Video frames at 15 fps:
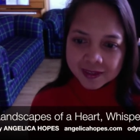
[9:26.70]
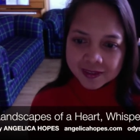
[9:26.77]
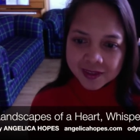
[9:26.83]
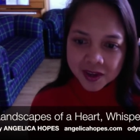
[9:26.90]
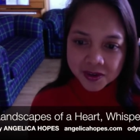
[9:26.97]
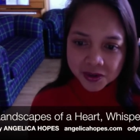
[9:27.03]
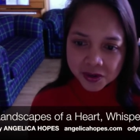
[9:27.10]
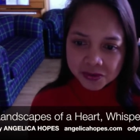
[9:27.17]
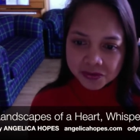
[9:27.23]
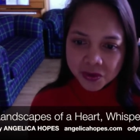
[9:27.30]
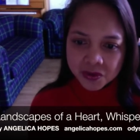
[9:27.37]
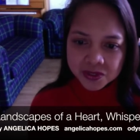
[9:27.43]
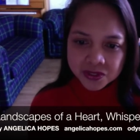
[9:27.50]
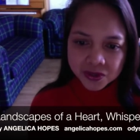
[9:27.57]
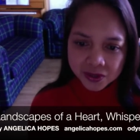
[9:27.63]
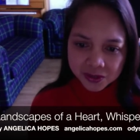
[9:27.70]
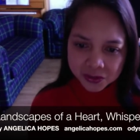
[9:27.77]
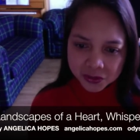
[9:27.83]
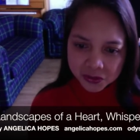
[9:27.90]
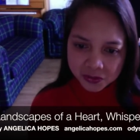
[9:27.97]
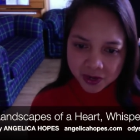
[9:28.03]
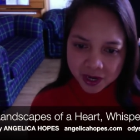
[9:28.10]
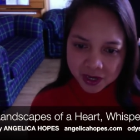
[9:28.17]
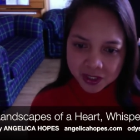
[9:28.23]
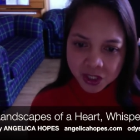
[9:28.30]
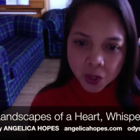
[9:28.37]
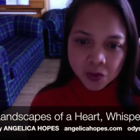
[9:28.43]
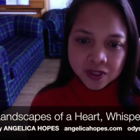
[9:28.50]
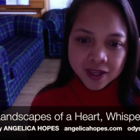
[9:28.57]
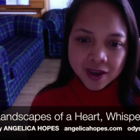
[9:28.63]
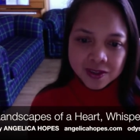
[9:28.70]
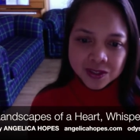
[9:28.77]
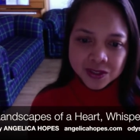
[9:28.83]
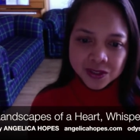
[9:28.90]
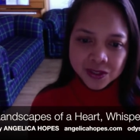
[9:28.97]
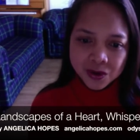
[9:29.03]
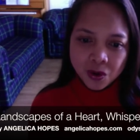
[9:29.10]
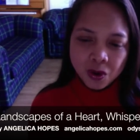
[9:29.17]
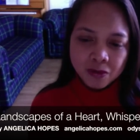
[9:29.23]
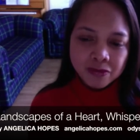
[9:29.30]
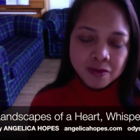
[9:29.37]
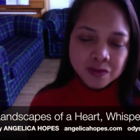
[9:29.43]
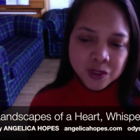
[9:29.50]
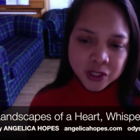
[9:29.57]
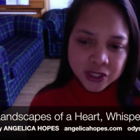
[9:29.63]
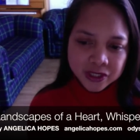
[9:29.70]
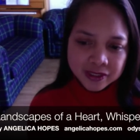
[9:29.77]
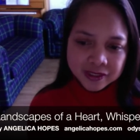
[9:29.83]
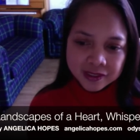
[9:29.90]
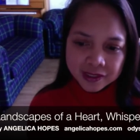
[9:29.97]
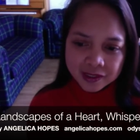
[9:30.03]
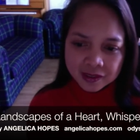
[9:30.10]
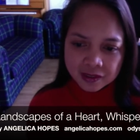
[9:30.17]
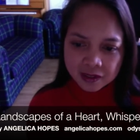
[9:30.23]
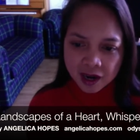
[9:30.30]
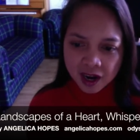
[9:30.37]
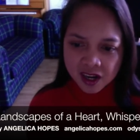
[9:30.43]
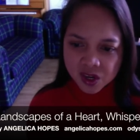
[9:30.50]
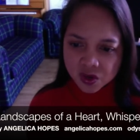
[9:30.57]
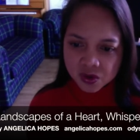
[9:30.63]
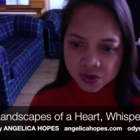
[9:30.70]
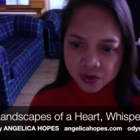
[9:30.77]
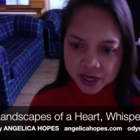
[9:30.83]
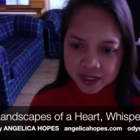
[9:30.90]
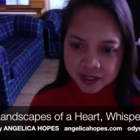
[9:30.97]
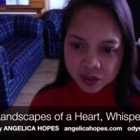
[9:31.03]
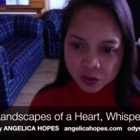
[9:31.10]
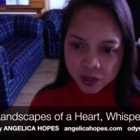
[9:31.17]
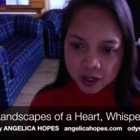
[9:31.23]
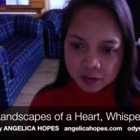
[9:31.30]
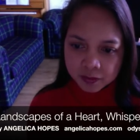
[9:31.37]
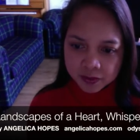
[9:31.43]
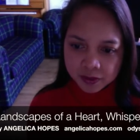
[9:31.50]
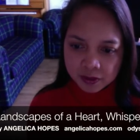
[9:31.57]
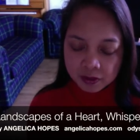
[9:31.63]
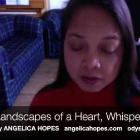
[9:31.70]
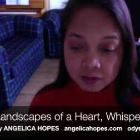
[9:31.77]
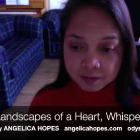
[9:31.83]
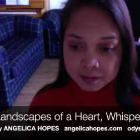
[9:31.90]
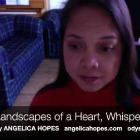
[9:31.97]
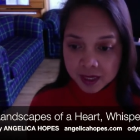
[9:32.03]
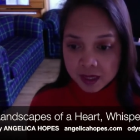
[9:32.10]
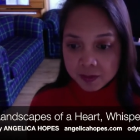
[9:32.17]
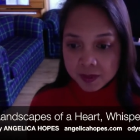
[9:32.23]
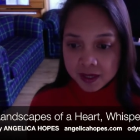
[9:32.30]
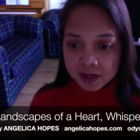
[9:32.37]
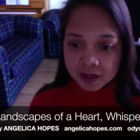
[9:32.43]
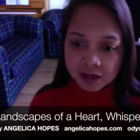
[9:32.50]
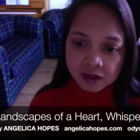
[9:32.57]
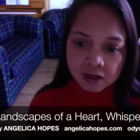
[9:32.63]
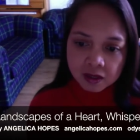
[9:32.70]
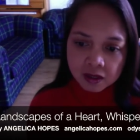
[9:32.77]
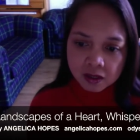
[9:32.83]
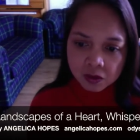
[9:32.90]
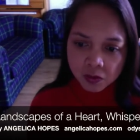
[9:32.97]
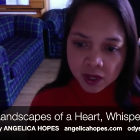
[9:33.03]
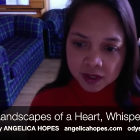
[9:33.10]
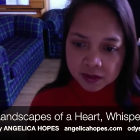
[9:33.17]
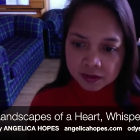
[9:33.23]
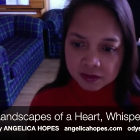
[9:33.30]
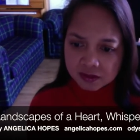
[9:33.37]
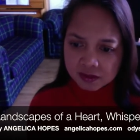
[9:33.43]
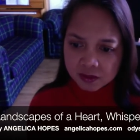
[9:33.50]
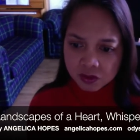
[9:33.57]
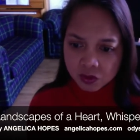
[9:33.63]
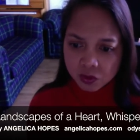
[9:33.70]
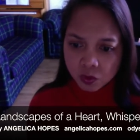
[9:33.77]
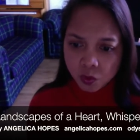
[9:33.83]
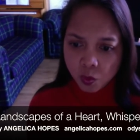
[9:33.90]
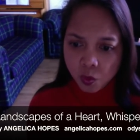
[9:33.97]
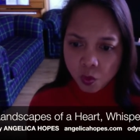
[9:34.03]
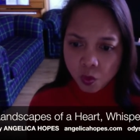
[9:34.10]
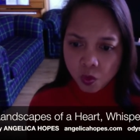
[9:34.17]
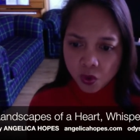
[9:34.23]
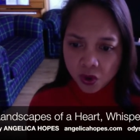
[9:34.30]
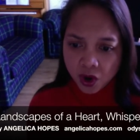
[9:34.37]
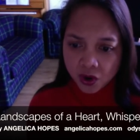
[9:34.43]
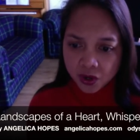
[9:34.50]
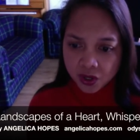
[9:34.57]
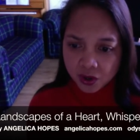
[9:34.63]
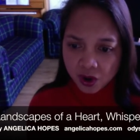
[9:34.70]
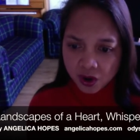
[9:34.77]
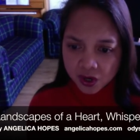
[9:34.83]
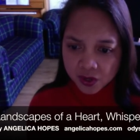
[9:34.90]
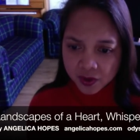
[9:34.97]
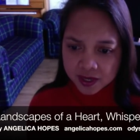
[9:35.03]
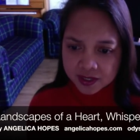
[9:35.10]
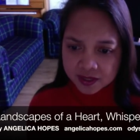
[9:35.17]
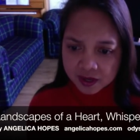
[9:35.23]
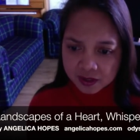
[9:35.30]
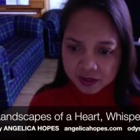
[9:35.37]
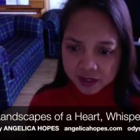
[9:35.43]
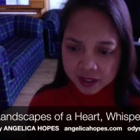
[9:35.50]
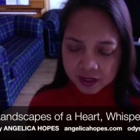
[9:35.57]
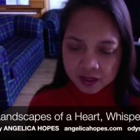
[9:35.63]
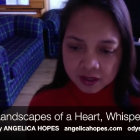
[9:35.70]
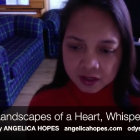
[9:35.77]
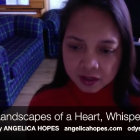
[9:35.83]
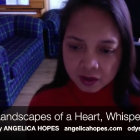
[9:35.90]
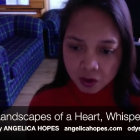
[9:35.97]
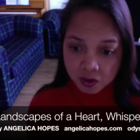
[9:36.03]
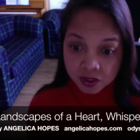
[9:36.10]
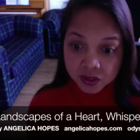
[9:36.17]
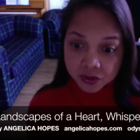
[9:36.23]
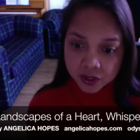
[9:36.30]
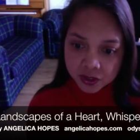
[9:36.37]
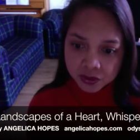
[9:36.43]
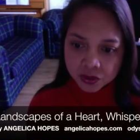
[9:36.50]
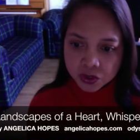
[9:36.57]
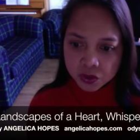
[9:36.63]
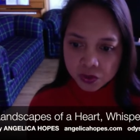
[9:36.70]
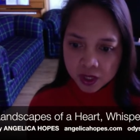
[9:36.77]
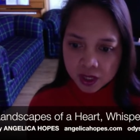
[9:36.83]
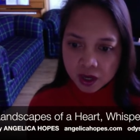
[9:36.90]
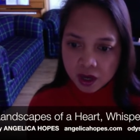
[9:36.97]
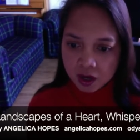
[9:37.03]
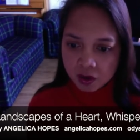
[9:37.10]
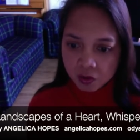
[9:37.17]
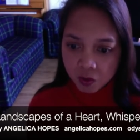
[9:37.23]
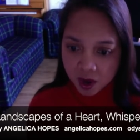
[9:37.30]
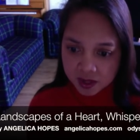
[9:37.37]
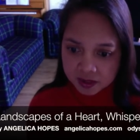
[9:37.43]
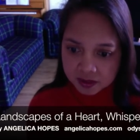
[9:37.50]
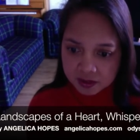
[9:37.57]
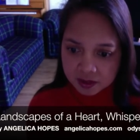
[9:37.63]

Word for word: Then her phone started to ring. She only answered the call from Jean. Are you crazy to help her? Maybe. What? Where are you exactly? On a train to Zurich. What?